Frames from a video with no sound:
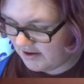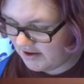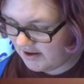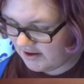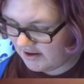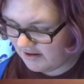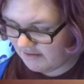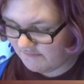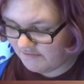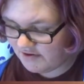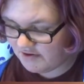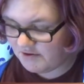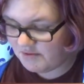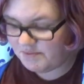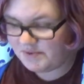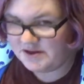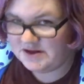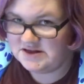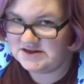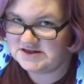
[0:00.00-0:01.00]
I love the little
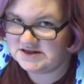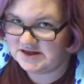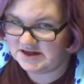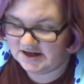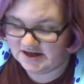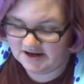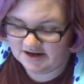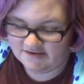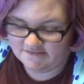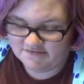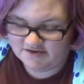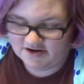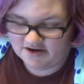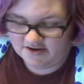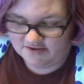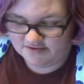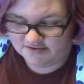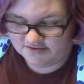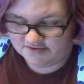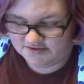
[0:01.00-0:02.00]
pins and I have the
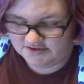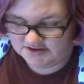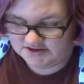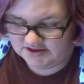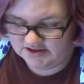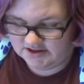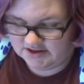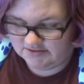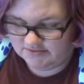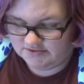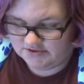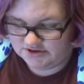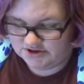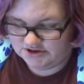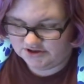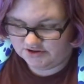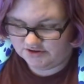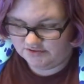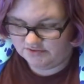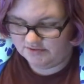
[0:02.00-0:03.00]
others that I will
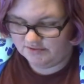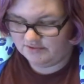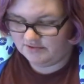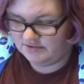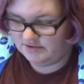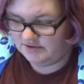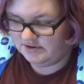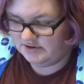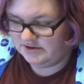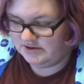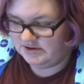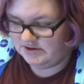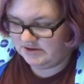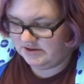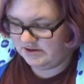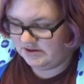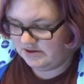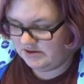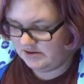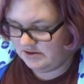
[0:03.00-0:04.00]
show.
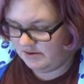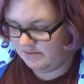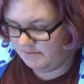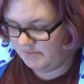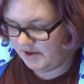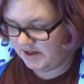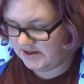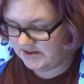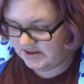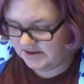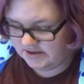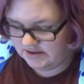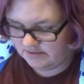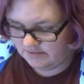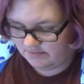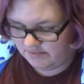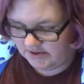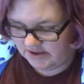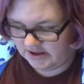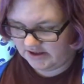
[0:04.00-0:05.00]
But
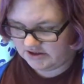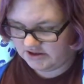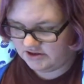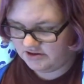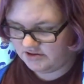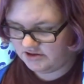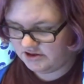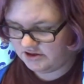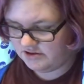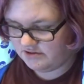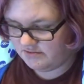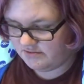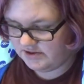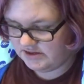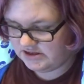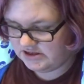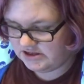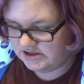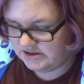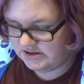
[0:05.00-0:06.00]
we got two
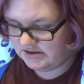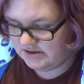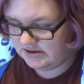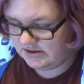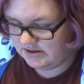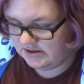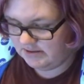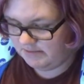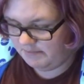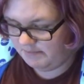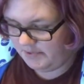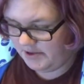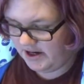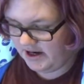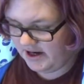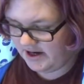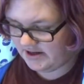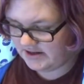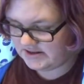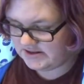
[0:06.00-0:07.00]
generation
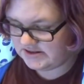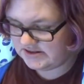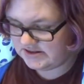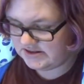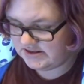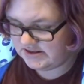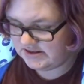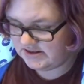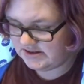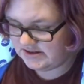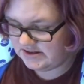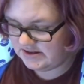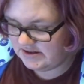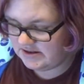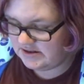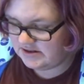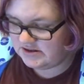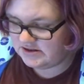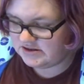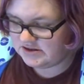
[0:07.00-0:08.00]
packs.
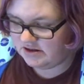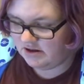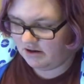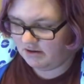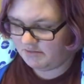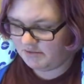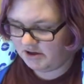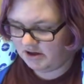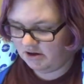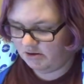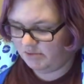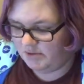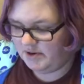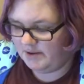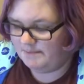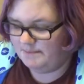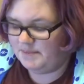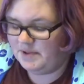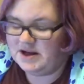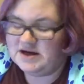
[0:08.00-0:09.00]
So I'm going to open
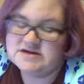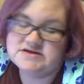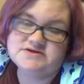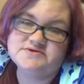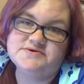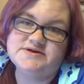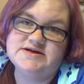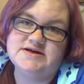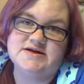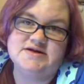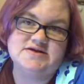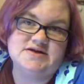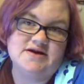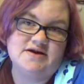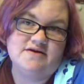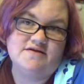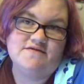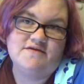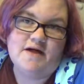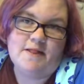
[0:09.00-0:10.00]
up Blastoise and
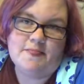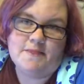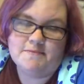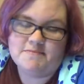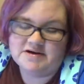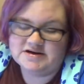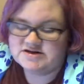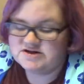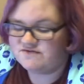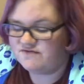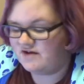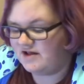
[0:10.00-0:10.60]
save the best